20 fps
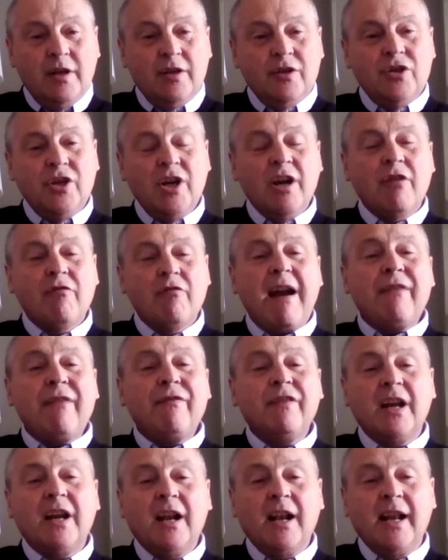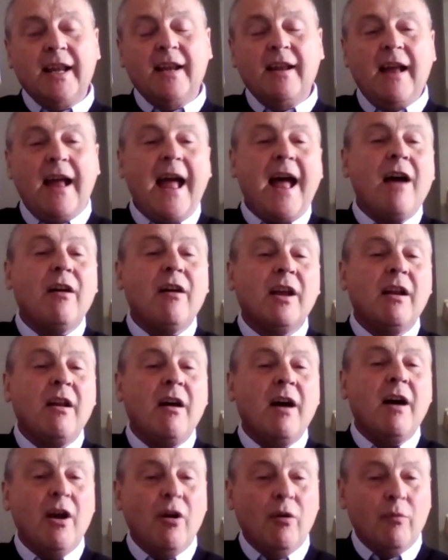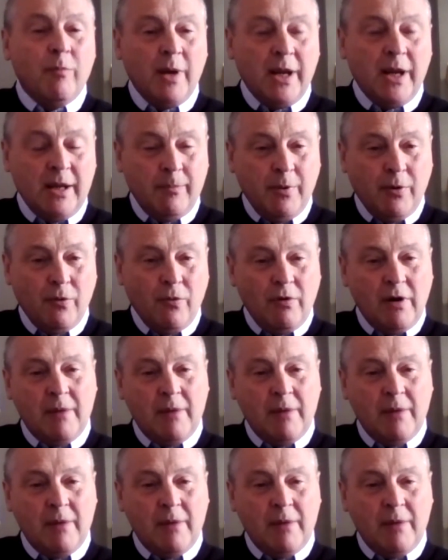Geographically, how can I help people?